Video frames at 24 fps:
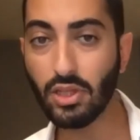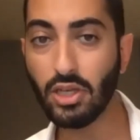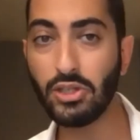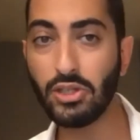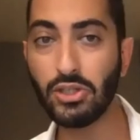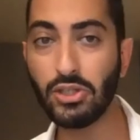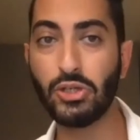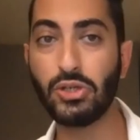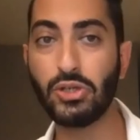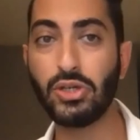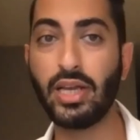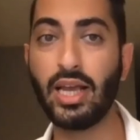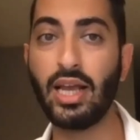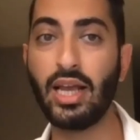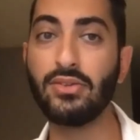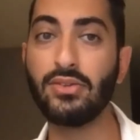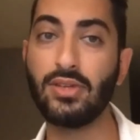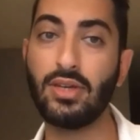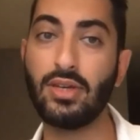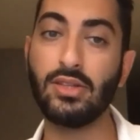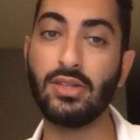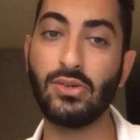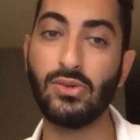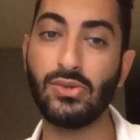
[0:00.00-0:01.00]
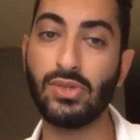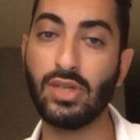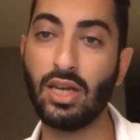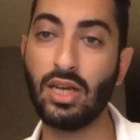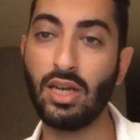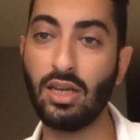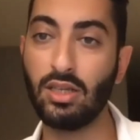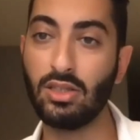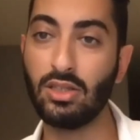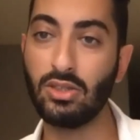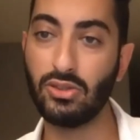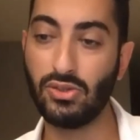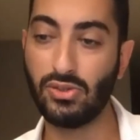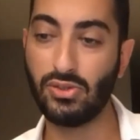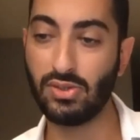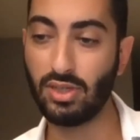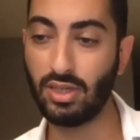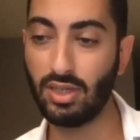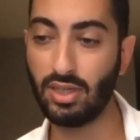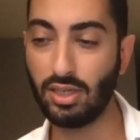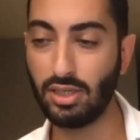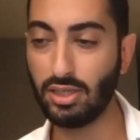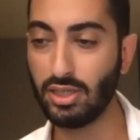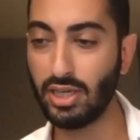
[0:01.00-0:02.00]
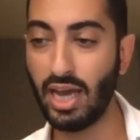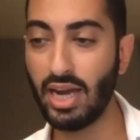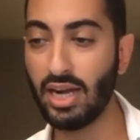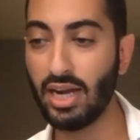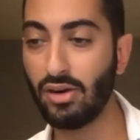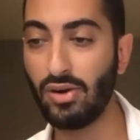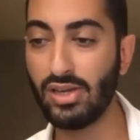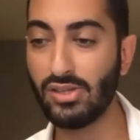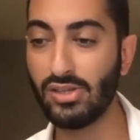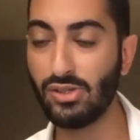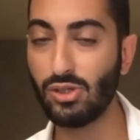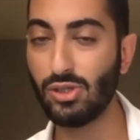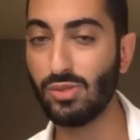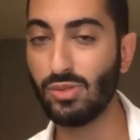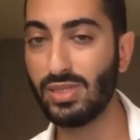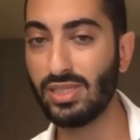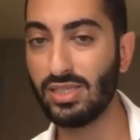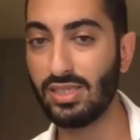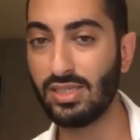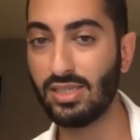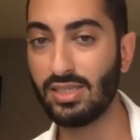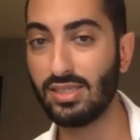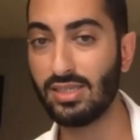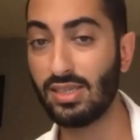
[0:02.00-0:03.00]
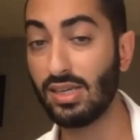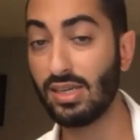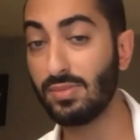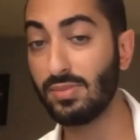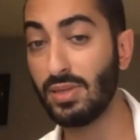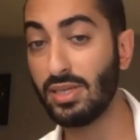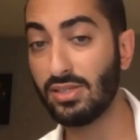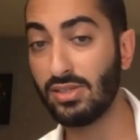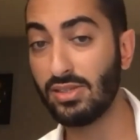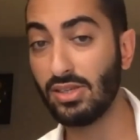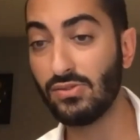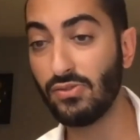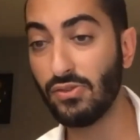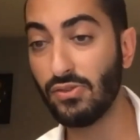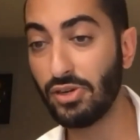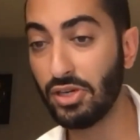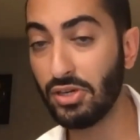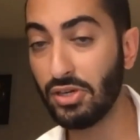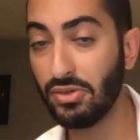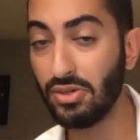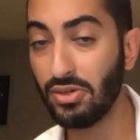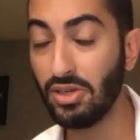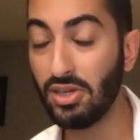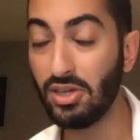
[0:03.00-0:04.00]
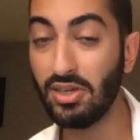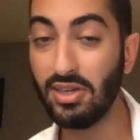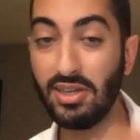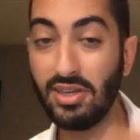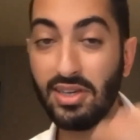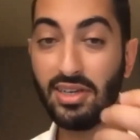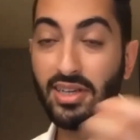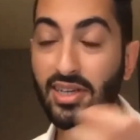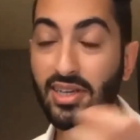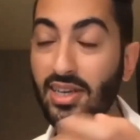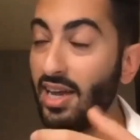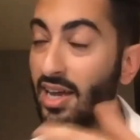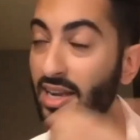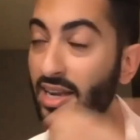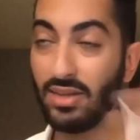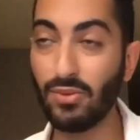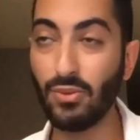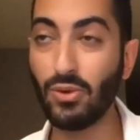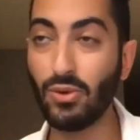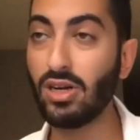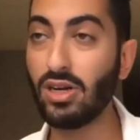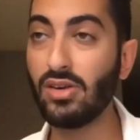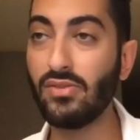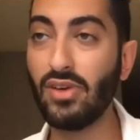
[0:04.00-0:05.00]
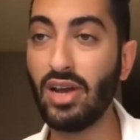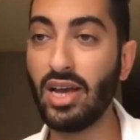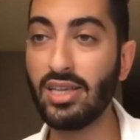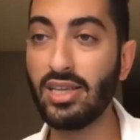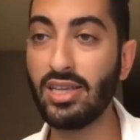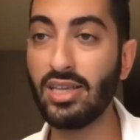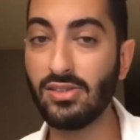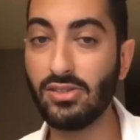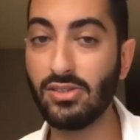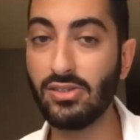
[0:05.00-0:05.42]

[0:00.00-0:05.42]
to your accountant, who's gonna just categorize those business expenses for you. And the word of advice is to